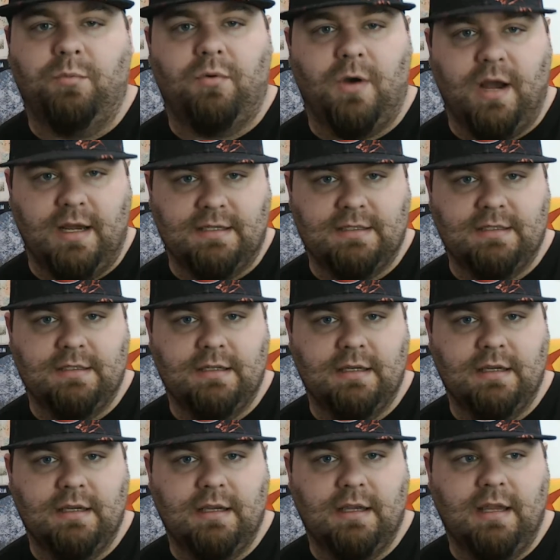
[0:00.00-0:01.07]
price,
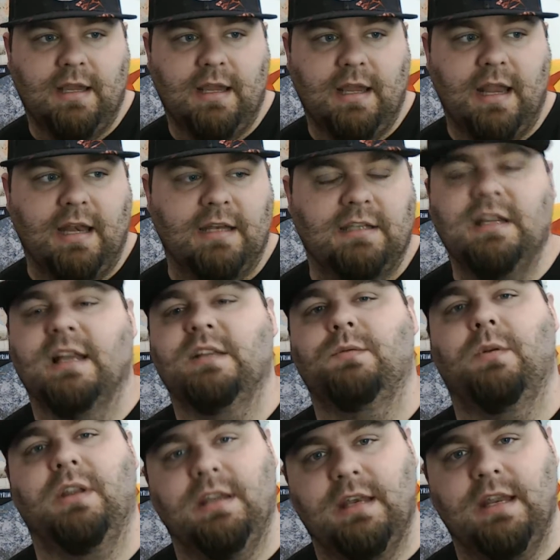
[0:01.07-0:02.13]
and it does
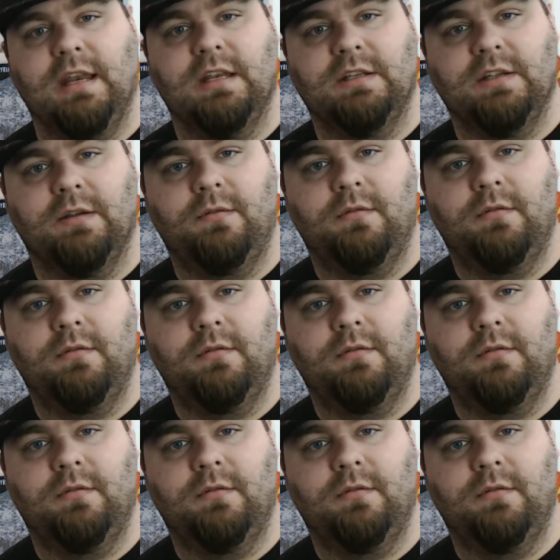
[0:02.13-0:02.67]
what you need it to.